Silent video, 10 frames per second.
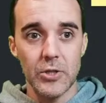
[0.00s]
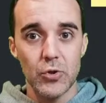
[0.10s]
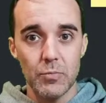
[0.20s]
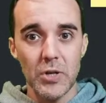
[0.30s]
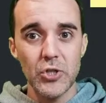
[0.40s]

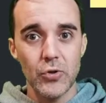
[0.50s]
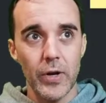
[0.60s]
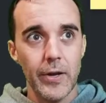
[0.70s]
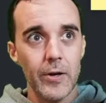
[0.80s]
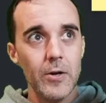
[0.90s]
much
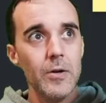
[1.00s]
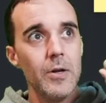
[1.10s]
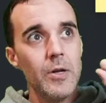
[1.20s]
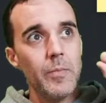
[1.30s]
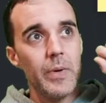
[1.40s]
trickier,
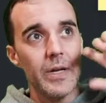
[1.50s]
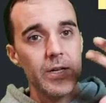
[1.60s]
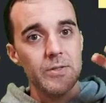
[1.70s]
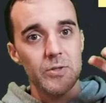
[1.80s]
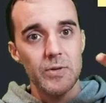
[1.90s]

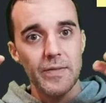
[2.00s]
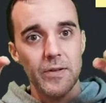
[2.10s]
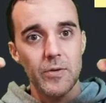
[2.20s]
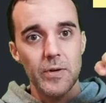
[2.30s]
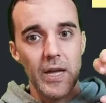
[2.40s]
because you have to
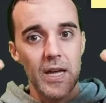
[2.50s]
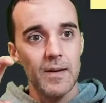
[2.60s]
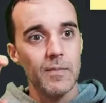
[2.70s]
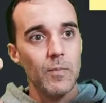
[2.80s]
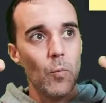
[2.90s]
do a
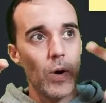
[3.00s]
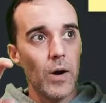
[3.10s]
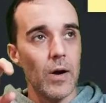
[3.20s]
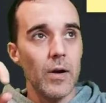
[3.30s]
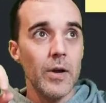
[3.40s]
game
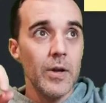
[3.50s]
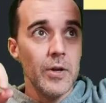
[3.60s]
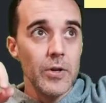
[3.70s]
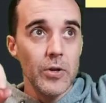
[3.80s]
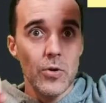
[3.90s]
where
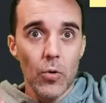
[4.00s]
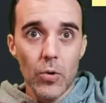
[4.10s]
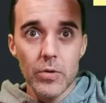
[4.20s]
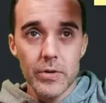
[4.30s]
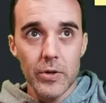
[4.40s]

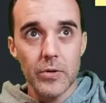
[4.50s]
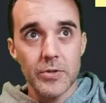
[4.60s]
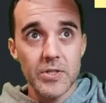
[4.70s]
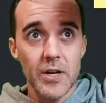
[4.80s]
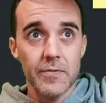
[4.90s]
your
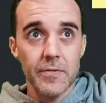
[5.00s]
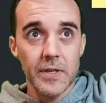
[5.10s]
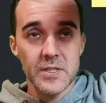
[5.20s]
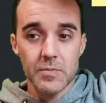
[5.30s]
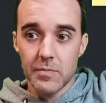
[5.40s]
stuff
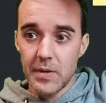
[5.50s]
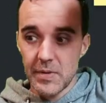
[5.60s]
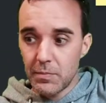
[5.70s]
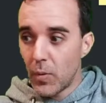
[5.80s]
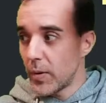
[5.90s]
is maybe
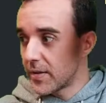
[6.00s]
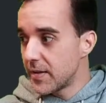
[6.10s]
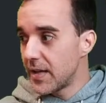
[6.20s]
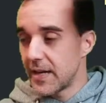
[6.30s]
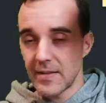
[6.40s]

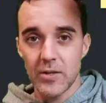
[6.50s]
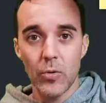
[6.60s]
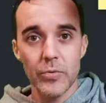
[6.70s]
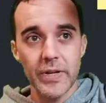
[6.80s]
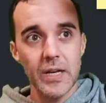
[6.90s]
pointed at the
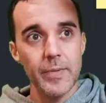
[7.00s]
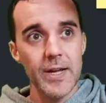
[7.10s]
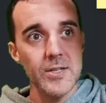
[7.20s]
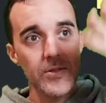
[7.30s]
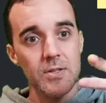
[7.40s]
old
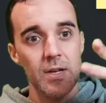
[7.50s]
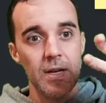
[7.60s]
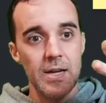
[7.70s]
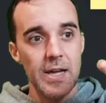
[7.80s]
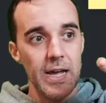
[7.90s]
database,
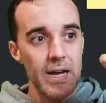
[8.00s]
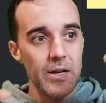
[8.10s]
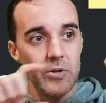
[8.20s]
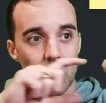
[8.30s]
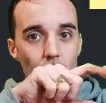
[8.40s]

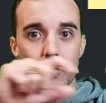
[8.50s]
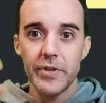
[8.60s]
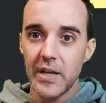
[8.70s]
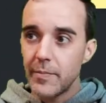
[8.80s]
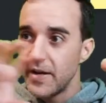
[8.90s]
and your old
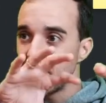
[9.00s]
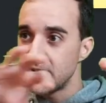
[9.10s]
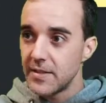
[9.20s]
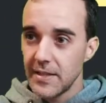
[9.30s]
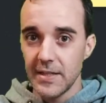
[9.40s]

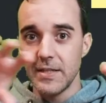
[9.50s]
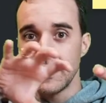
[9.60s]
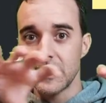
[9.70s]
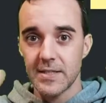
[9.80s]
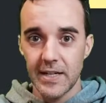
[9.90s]
database
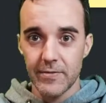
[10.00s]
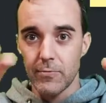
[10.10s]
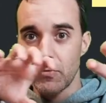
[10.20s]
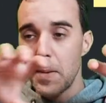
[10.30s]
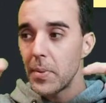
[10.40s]
is kind of
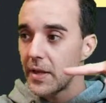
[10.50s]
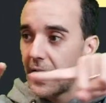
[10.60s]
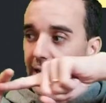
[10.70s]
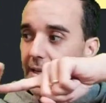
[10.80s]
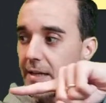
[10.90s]

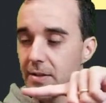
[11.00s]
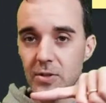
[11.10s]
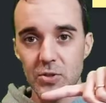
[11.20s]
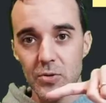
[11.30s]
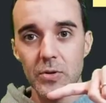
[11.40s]
replicating
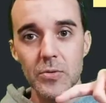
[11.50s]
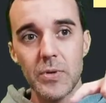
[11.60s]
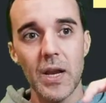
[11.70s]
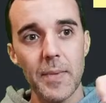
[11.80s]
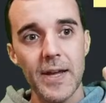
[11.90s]
to a new
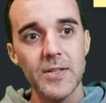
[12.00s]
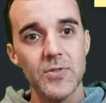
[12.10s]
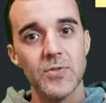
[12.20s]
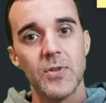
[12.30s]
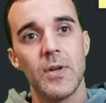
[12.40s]

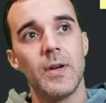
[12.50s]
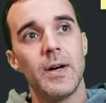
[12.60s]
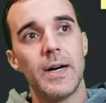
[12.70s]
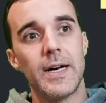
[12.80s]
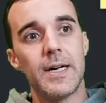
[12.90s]
database,
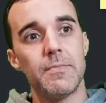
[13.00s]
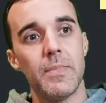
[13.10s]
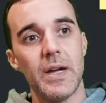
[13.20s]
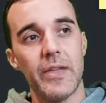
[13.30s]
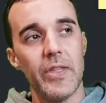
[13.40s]

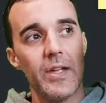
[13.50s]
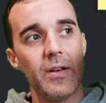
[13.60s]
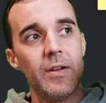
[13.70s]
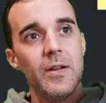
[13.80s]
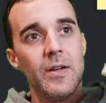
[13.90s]
and
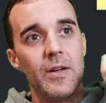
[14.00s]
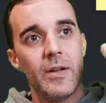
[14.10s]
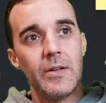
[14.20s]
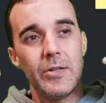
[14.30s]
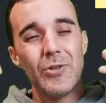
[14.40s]
then
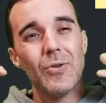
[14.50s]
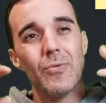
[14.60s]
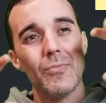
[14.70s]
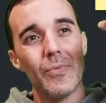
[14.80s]
you